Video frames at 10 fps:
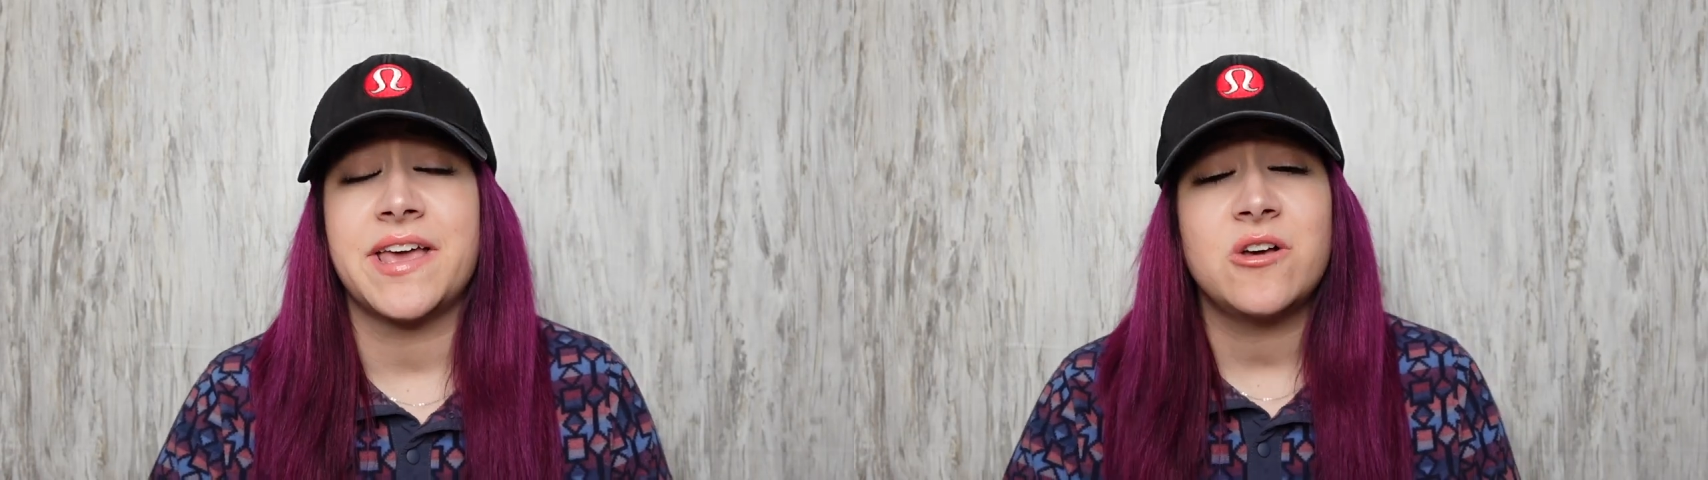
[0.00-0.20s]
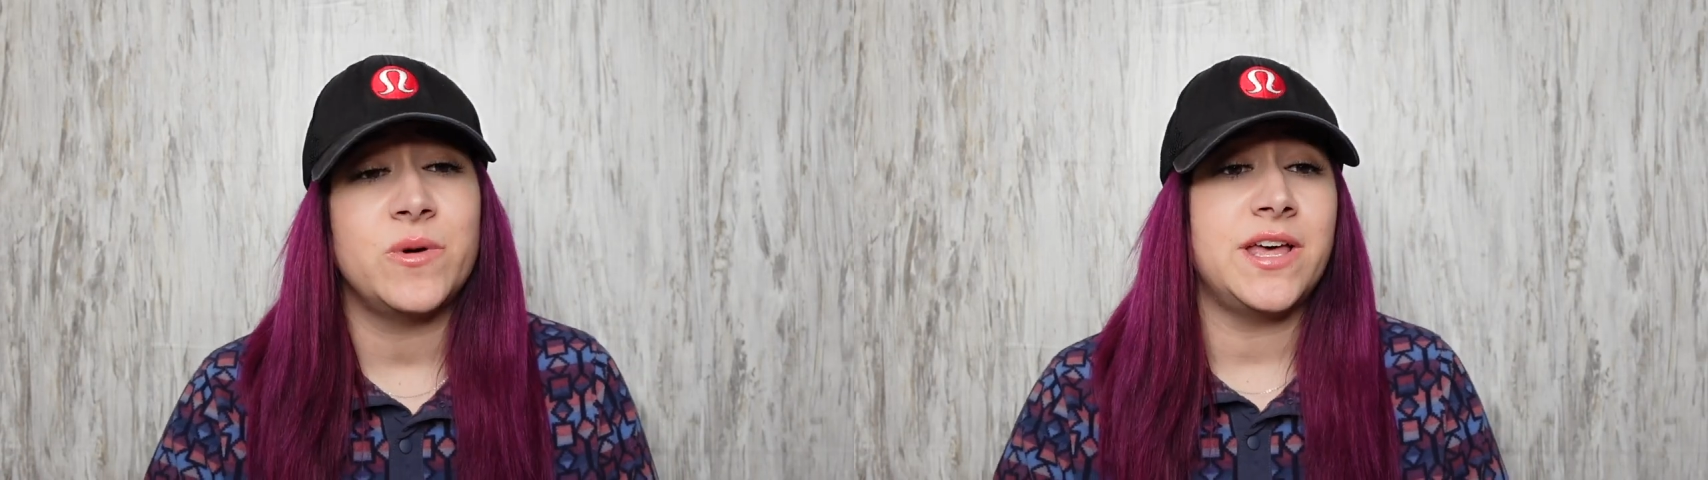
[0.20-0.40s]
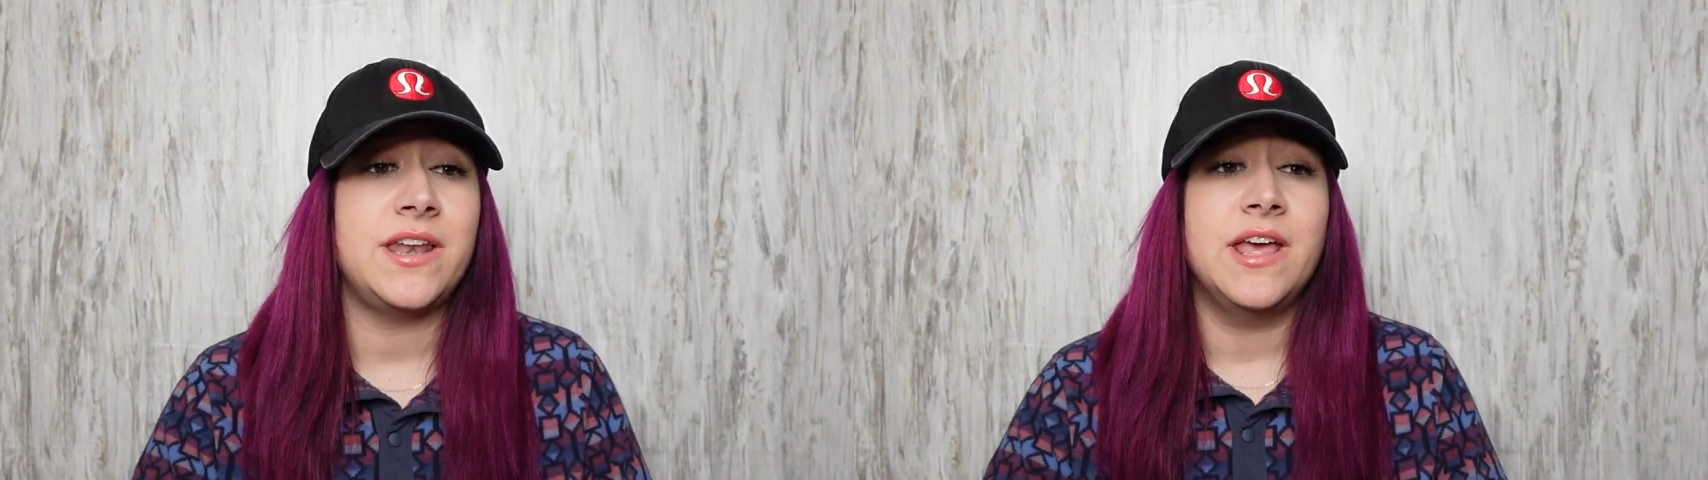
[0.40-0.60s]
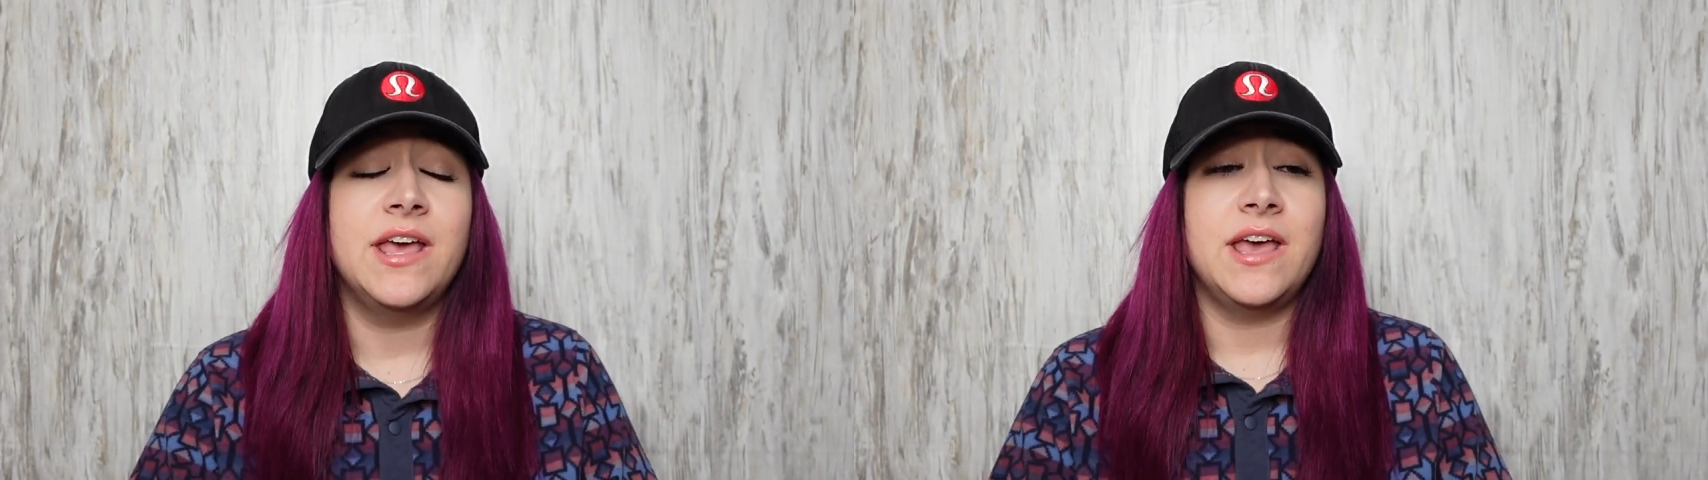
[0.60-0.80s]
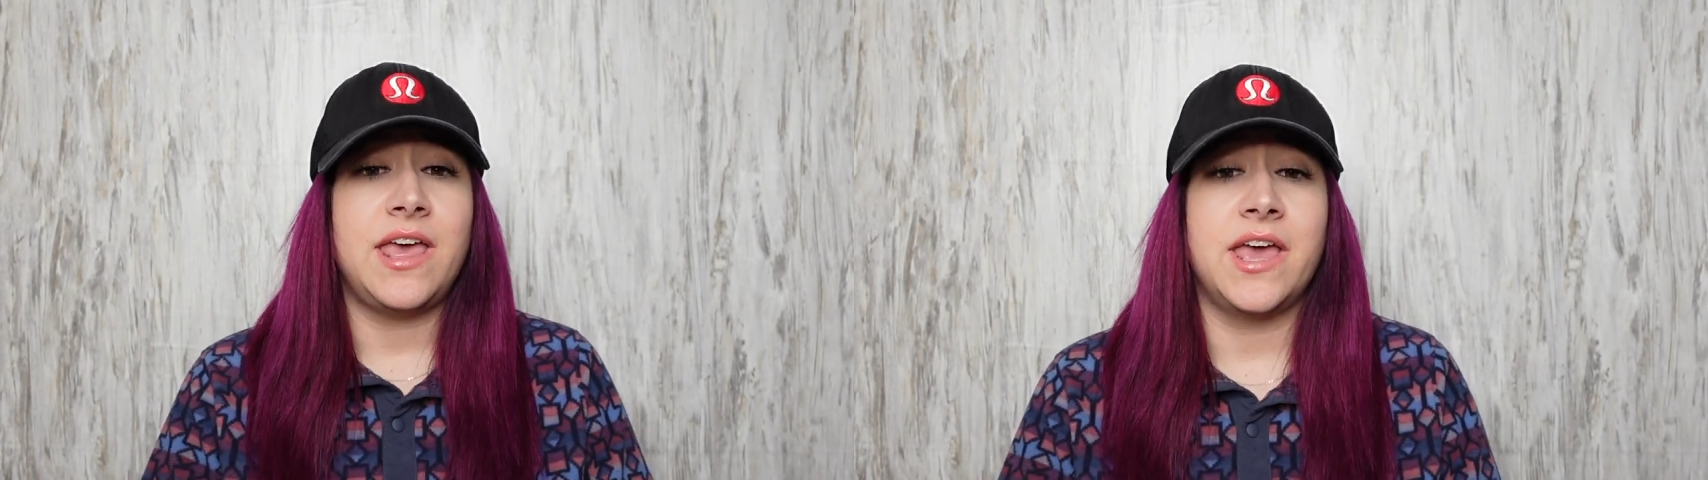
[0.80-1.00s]
I go in
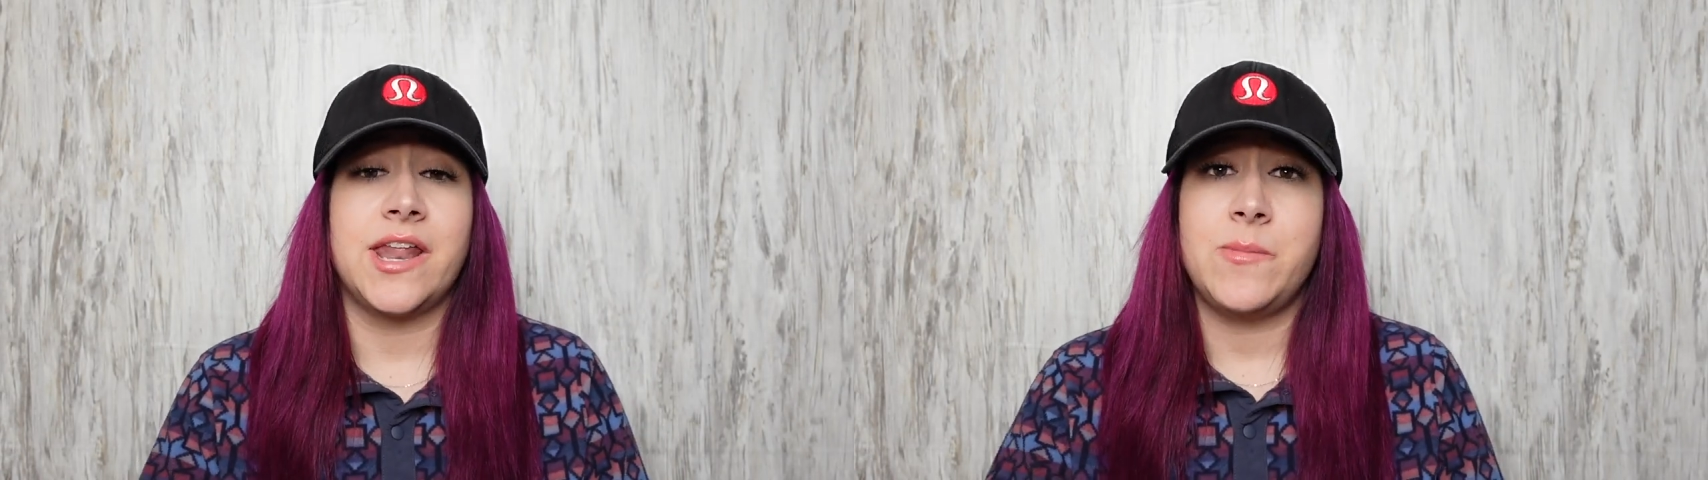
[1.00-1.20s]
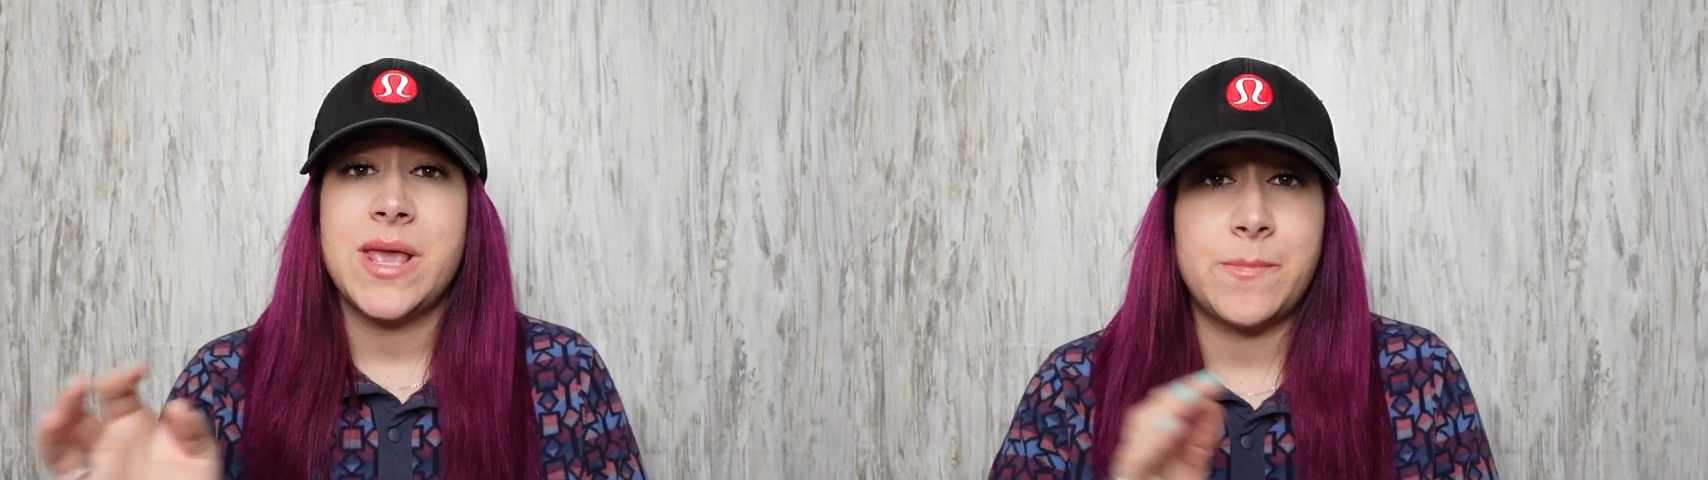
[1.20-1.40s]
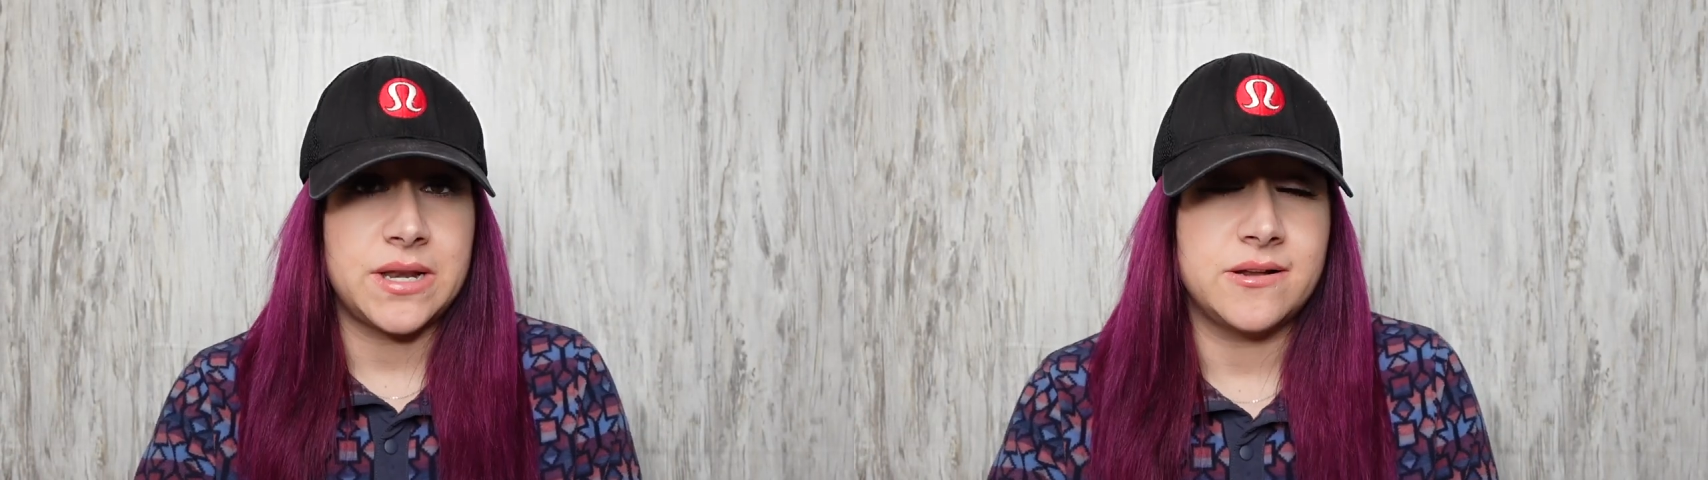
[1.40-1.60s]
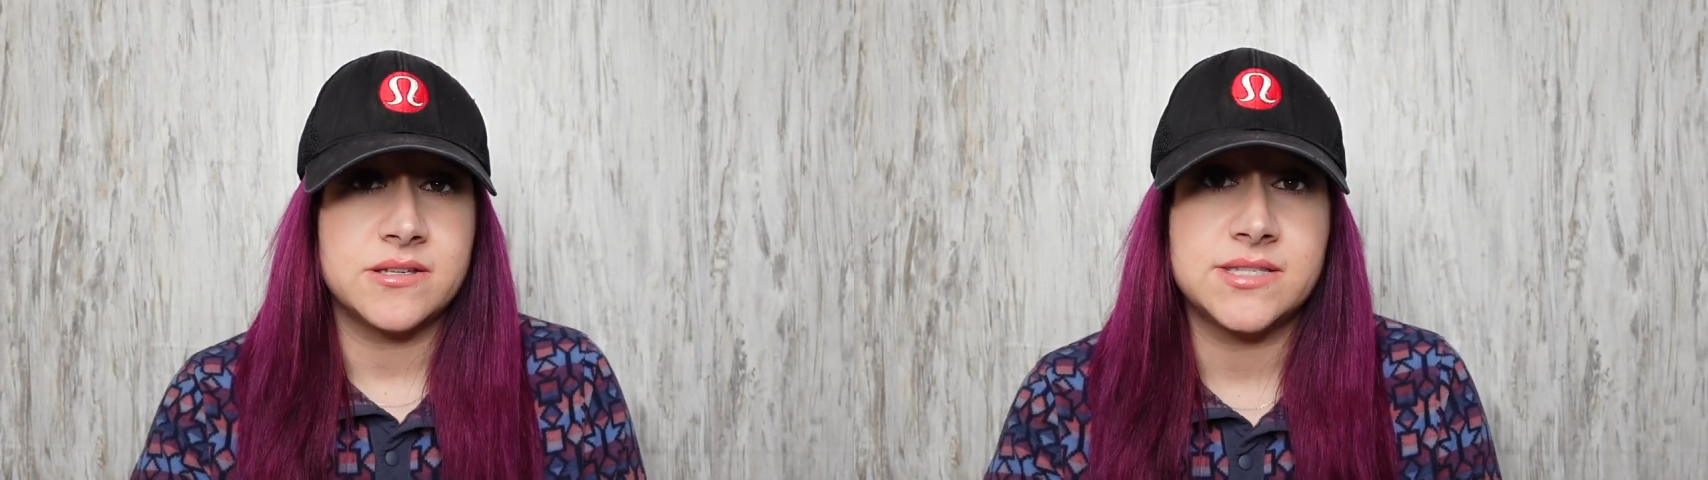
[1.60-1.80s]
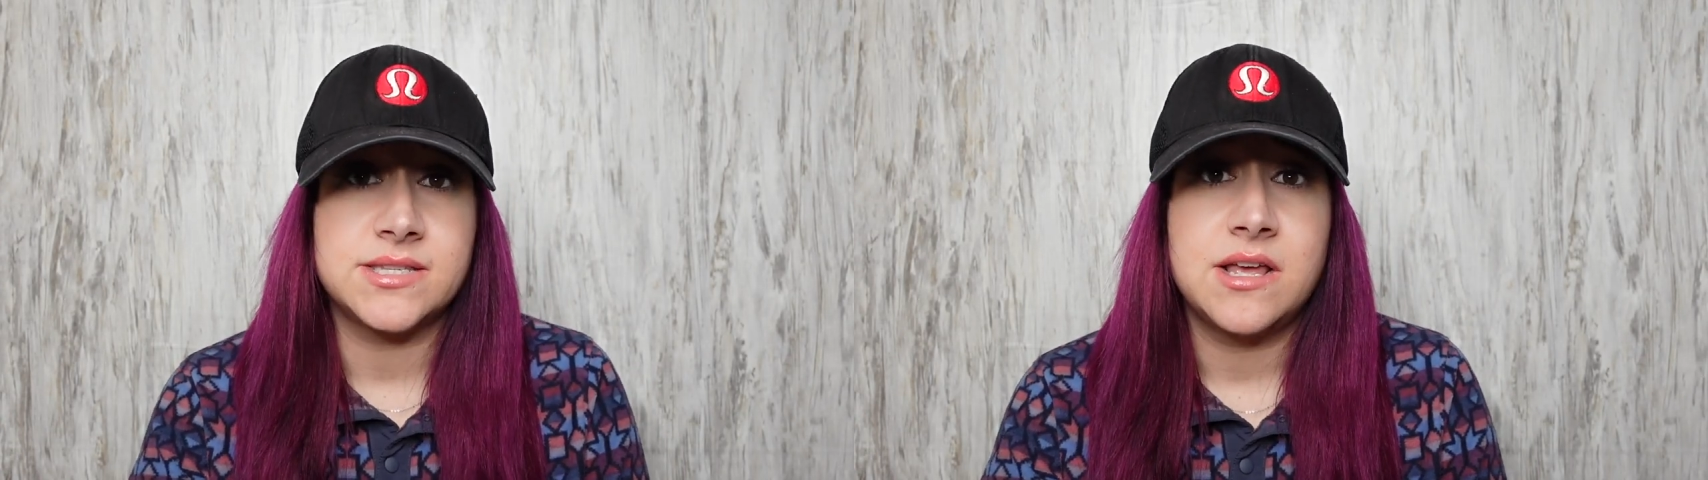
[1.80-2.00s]
and I make
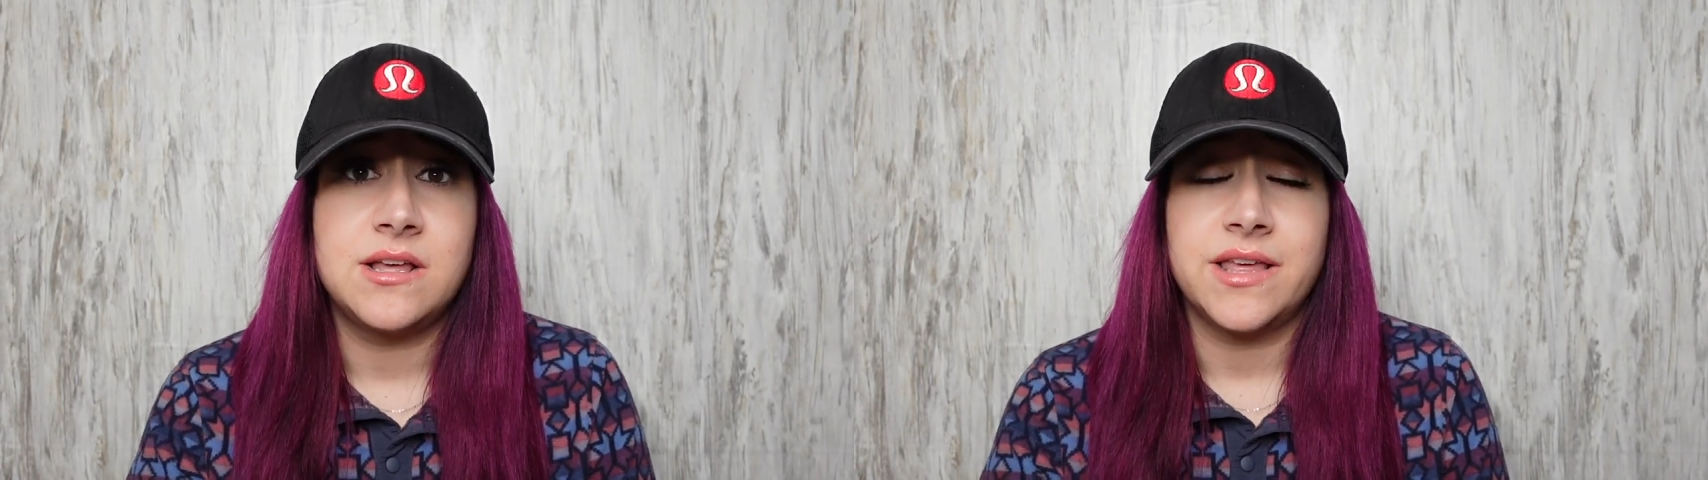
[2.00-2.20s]
bundles.